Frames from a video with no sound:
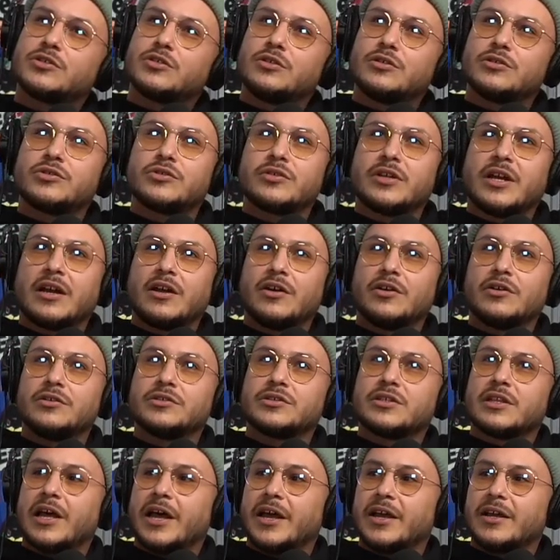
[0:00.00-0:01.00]
also that
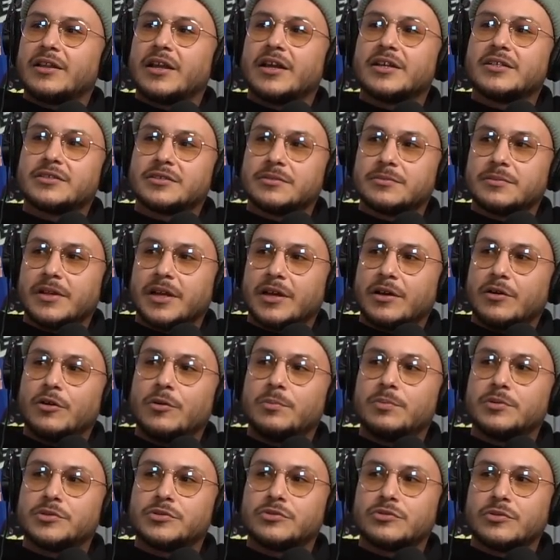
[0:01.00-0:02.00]
girls like some, like,
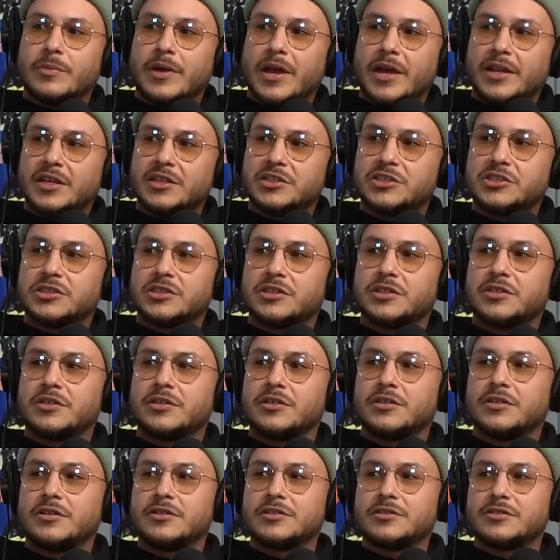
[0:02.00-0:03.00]
hopeless romantic shit, you
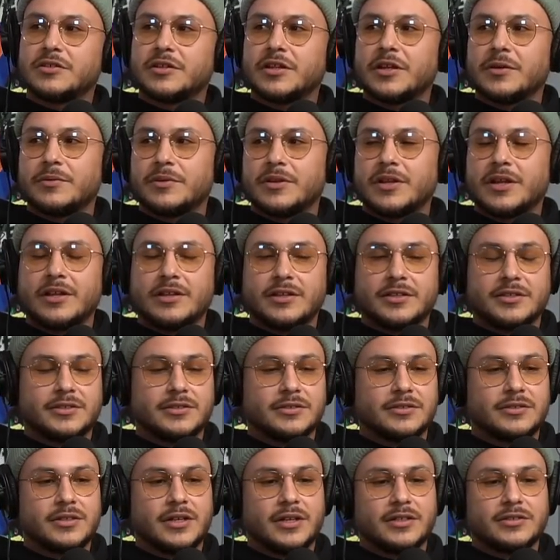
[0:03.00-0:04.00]
know? So they would, like,
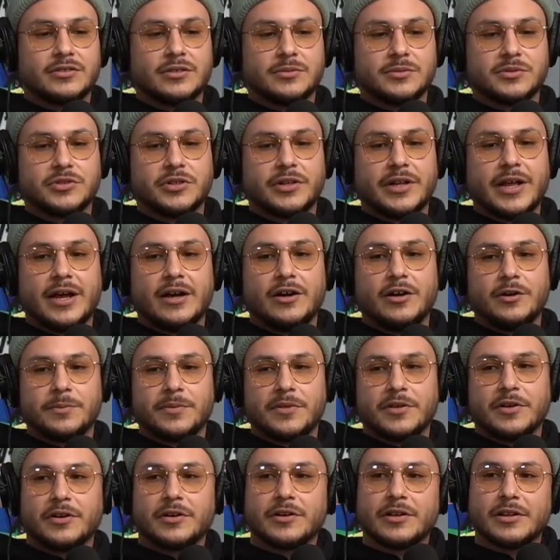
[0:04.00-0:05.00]
listen to that. So I'm sure that helped
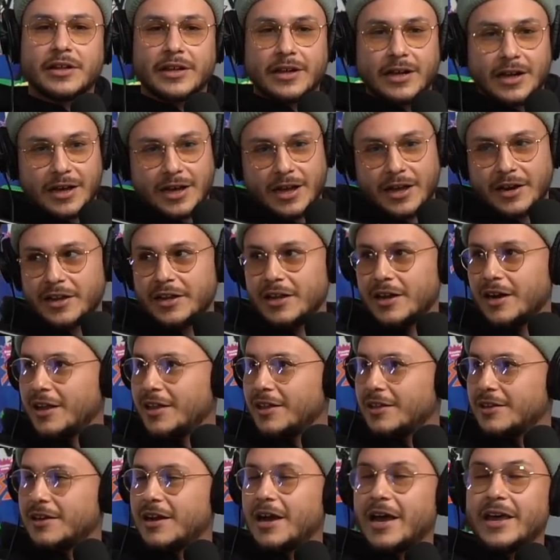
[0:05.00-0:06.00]
their, like,
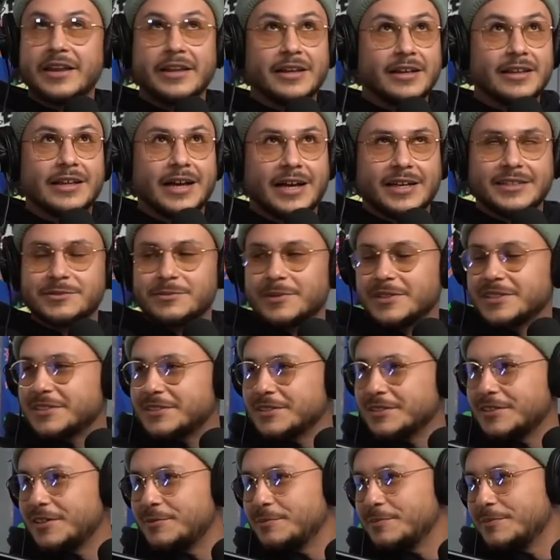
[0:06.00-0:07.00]
idealize my
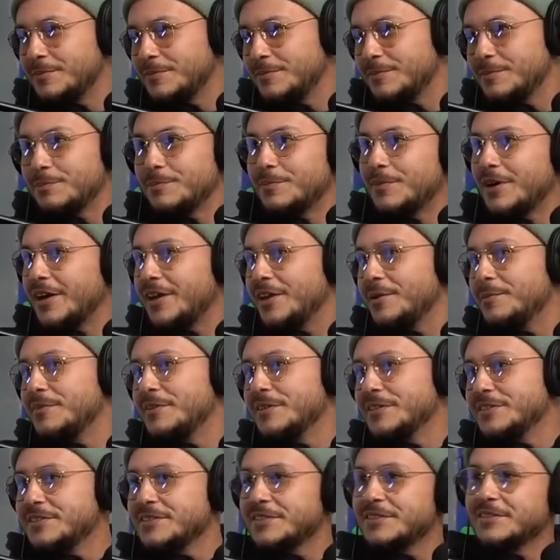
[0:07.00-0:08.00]
my
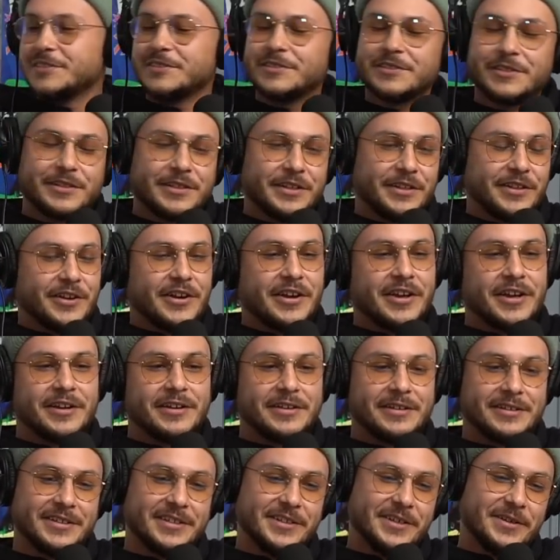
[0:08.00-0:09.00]
image, you know, right, in their
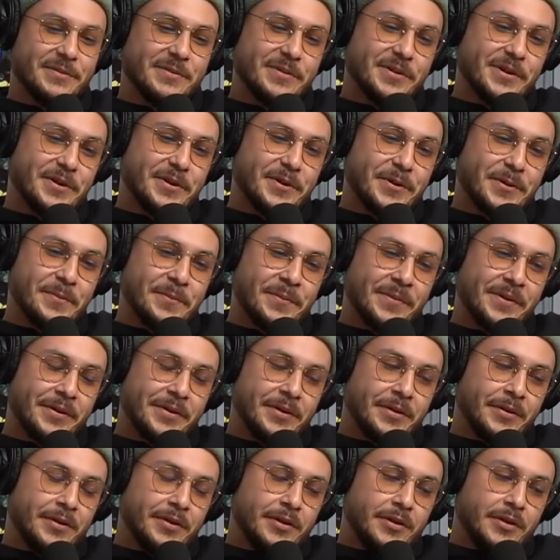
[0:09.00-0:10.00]
head.
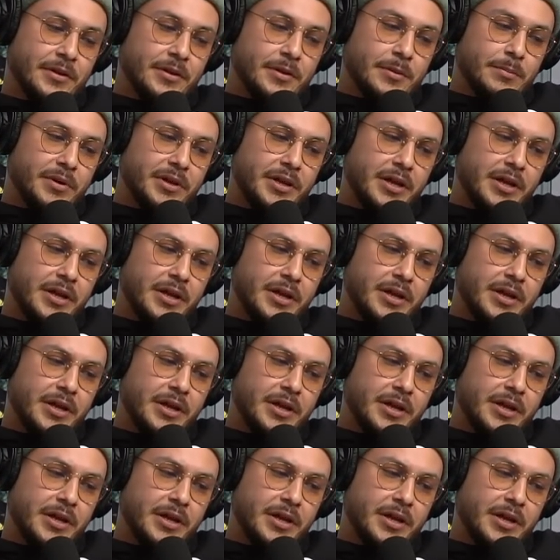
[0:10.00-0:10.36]
But,